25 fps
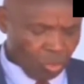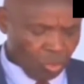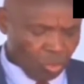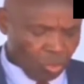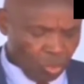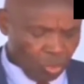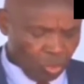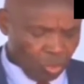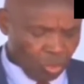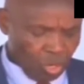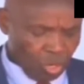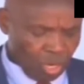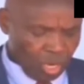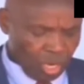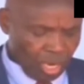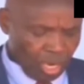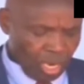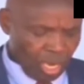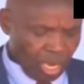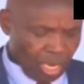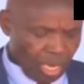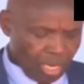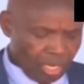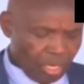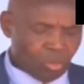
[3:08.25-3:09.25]
who
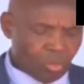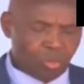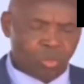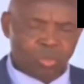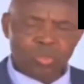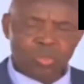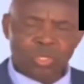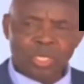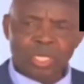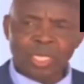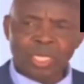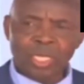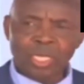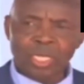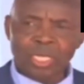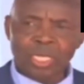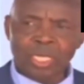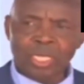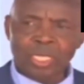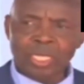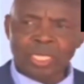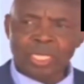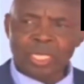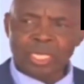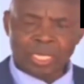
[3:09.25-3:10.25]
are usually
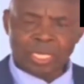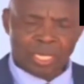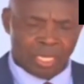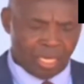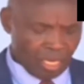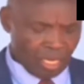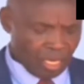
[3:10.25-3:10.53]
engaged